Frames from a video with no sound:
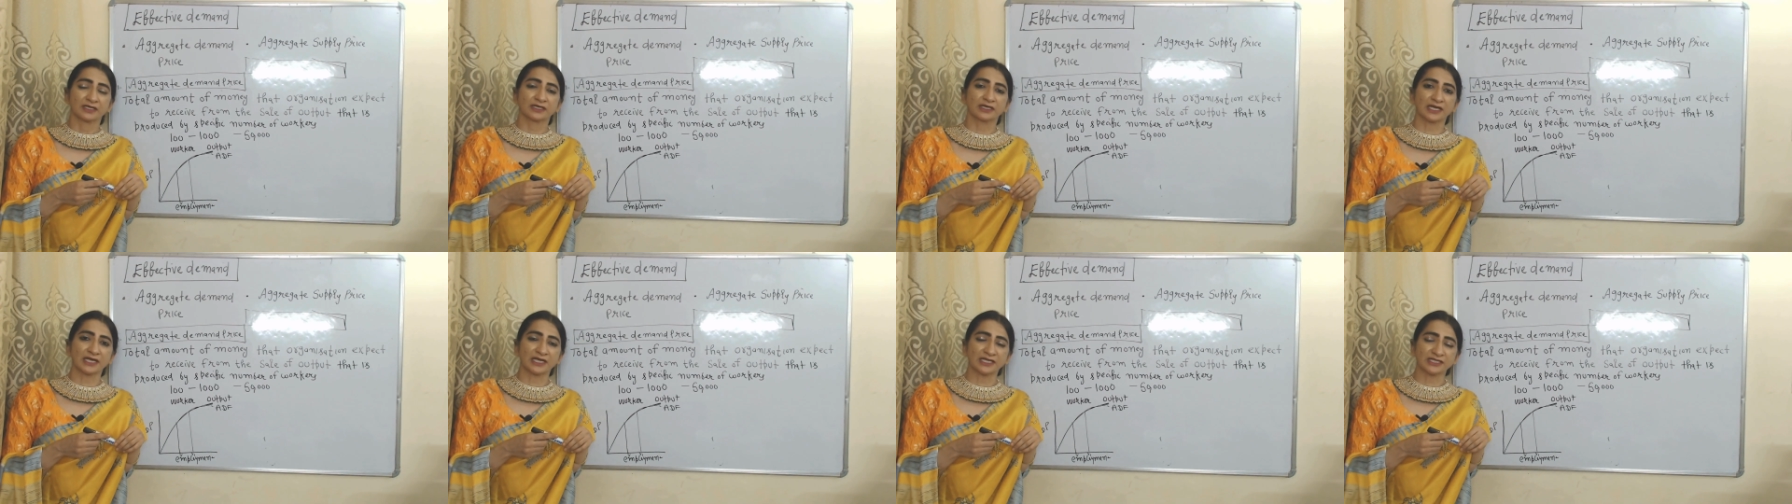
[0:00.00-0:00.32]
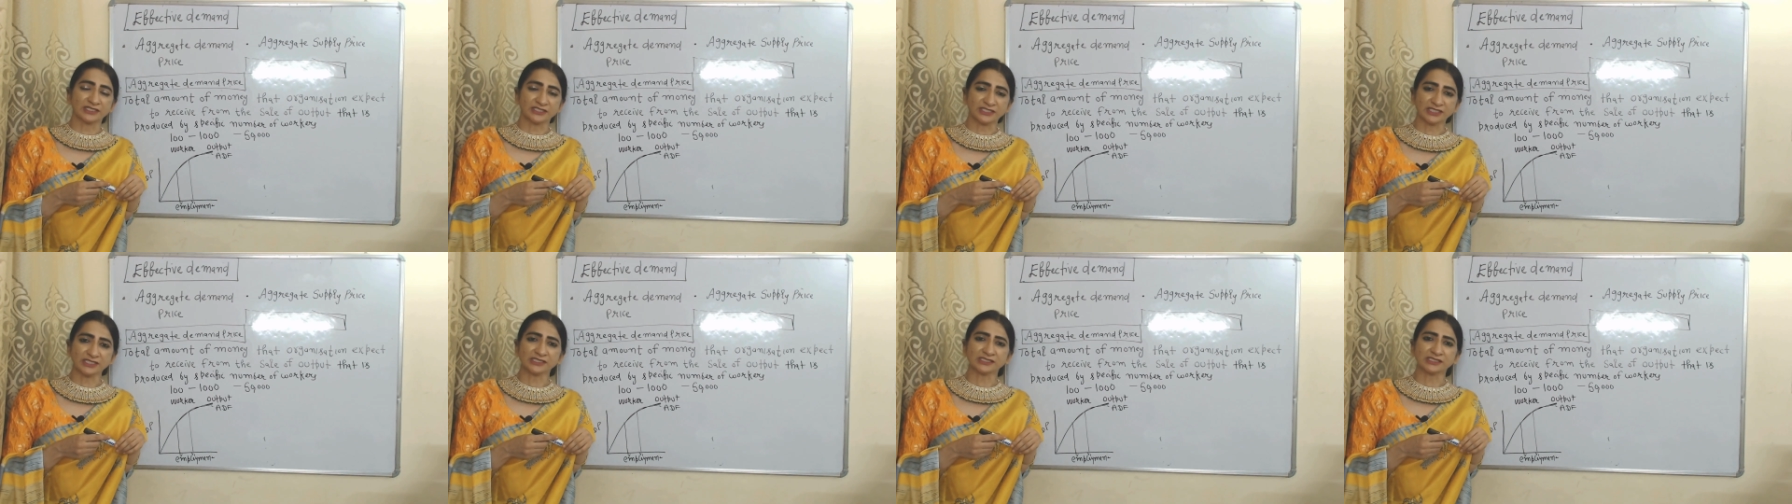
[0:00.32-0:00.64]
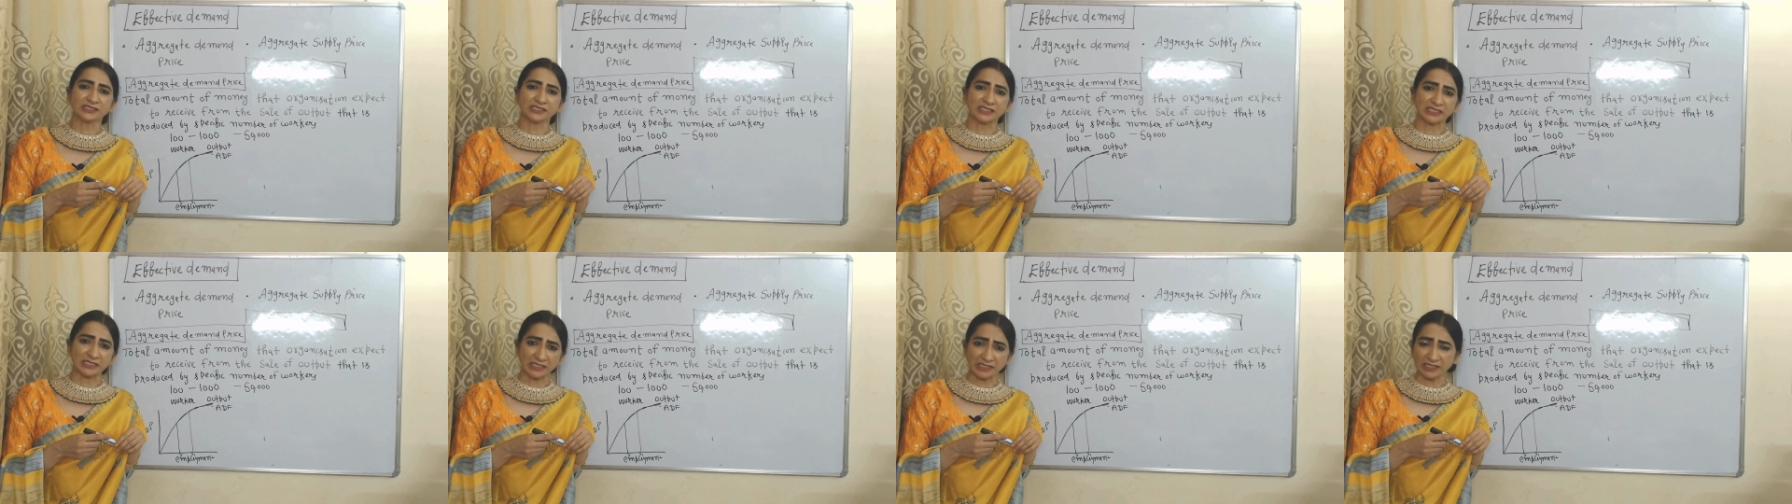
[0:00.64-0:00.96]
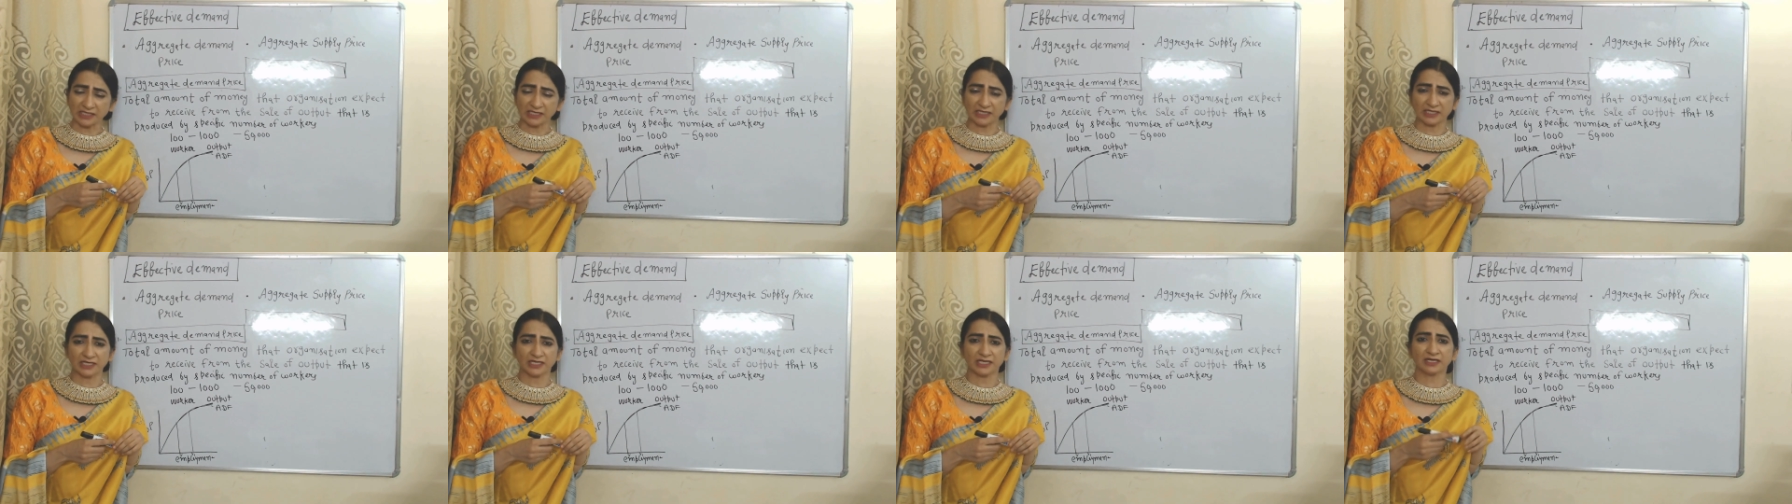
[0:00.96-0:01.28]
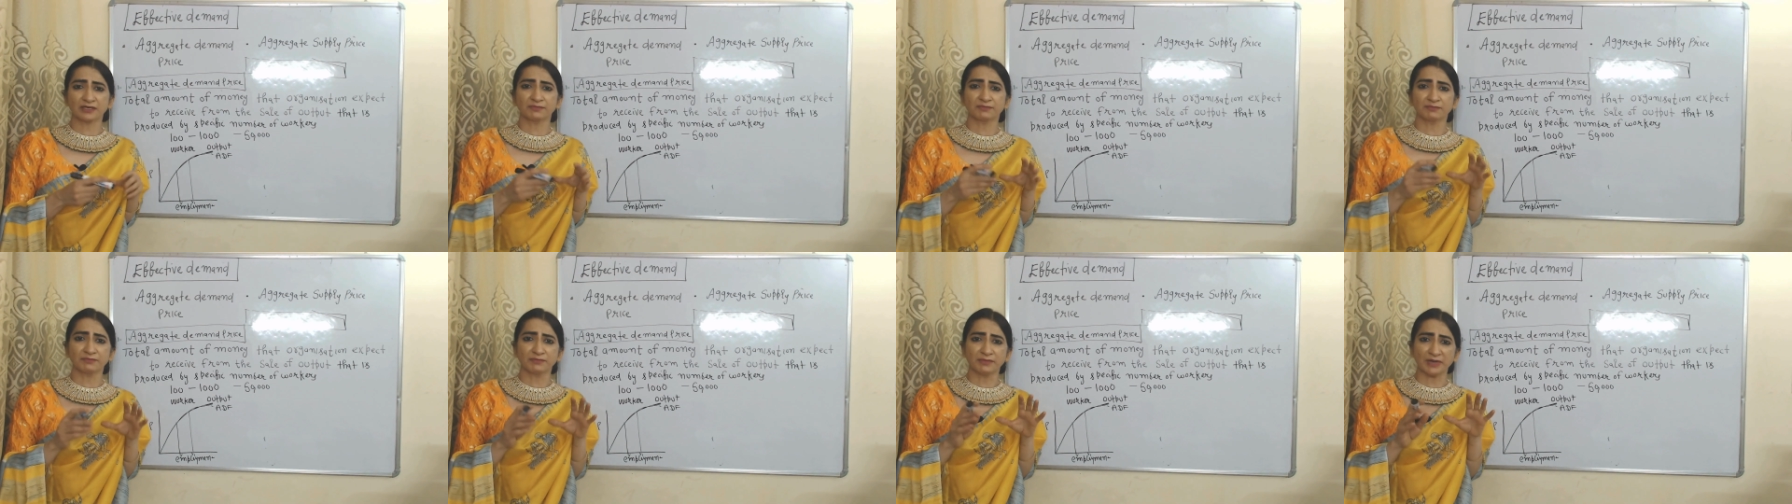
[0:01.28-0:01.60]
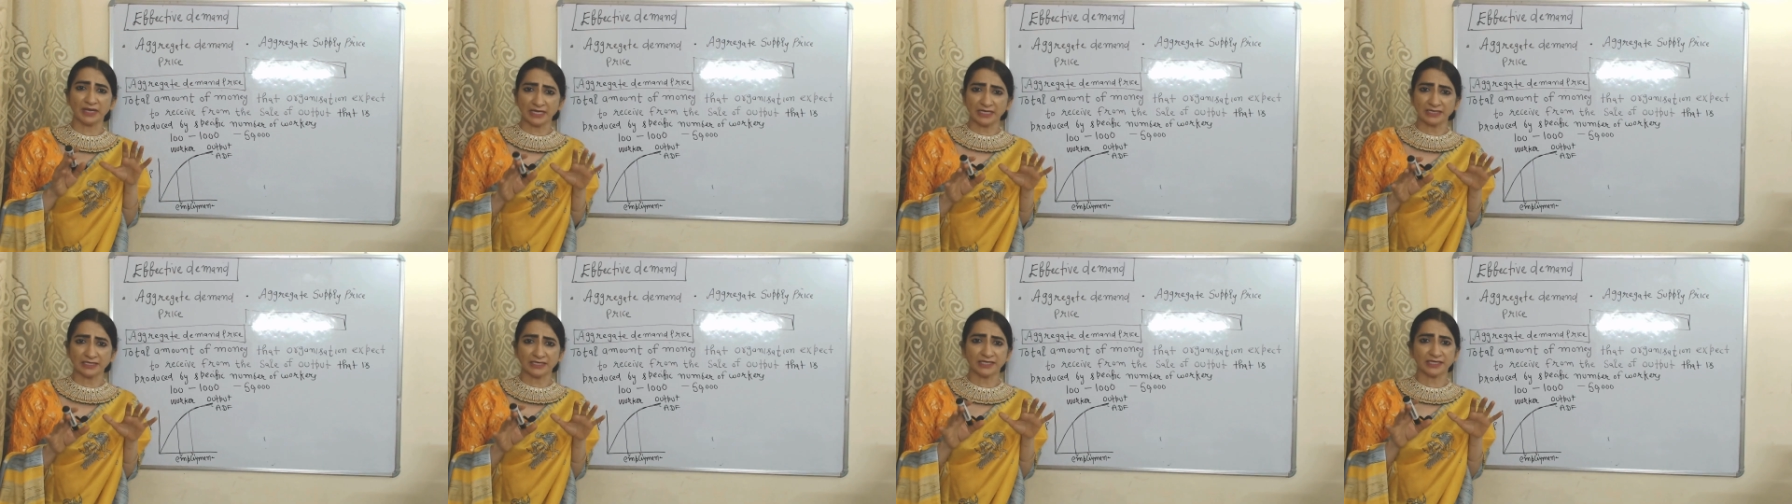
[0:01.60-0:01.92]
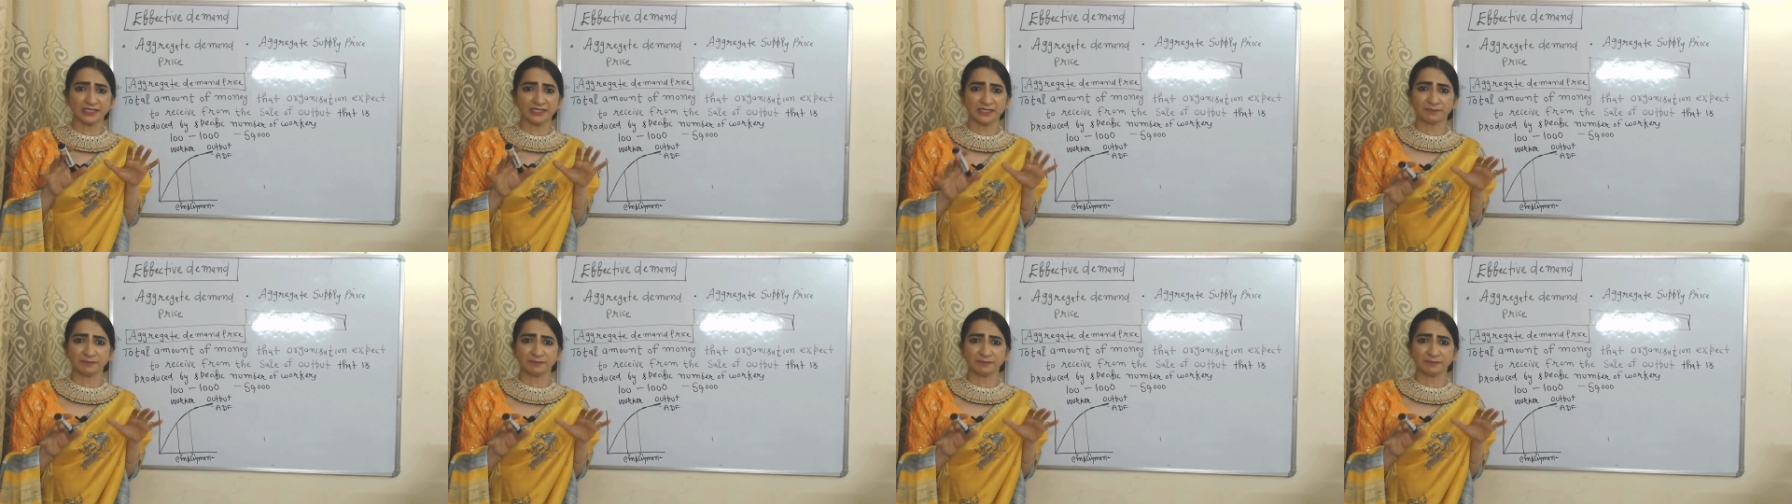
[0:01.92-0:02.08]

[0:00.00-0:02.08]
Keynesian theory mainly